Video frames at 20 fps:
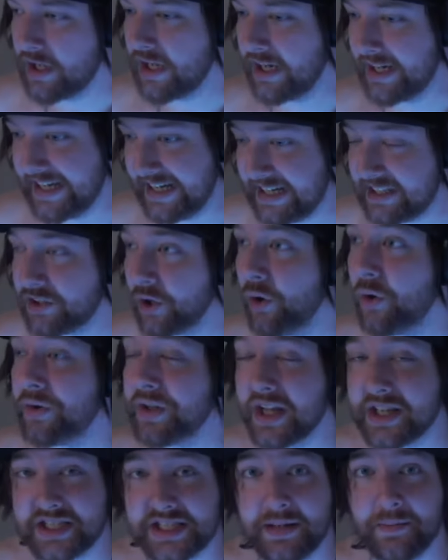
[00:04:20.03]
He told
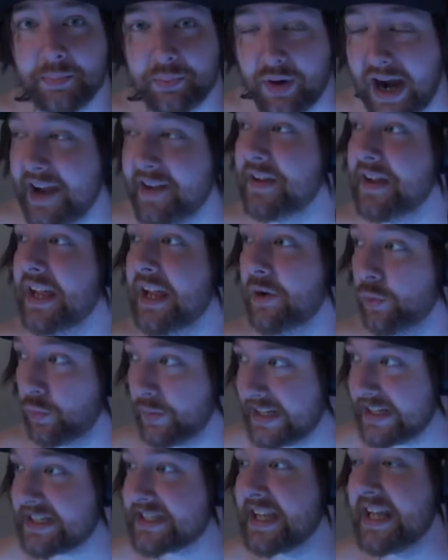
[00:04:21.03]
us in private and
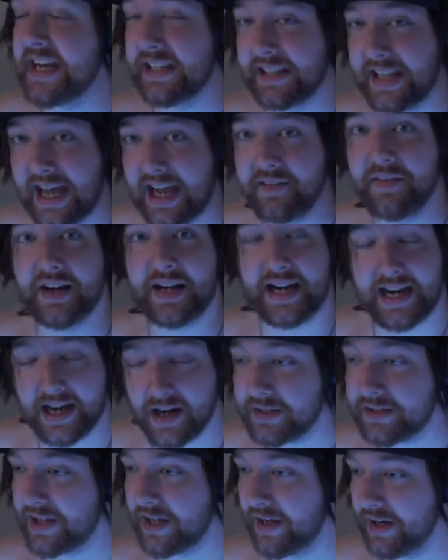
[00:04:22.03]
we said it live on air,
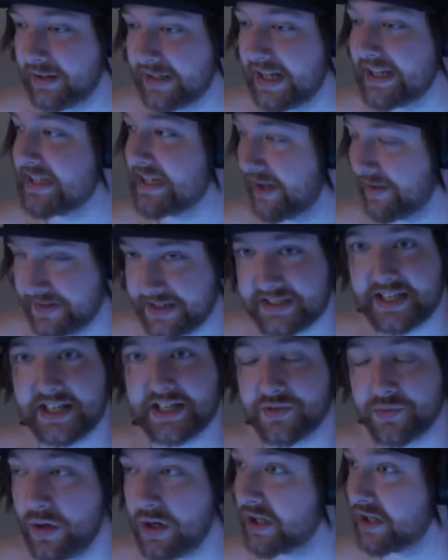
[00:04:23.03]
Doug. That's how these
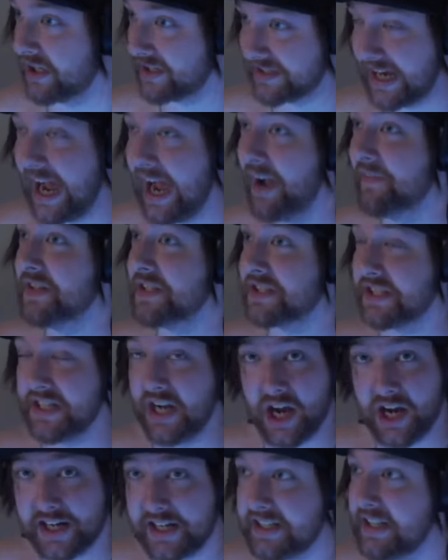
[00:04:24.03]
things work because obviously
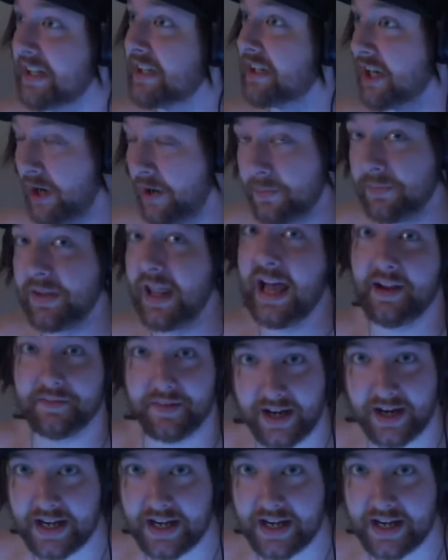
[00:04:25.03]
Huggy didn't come live on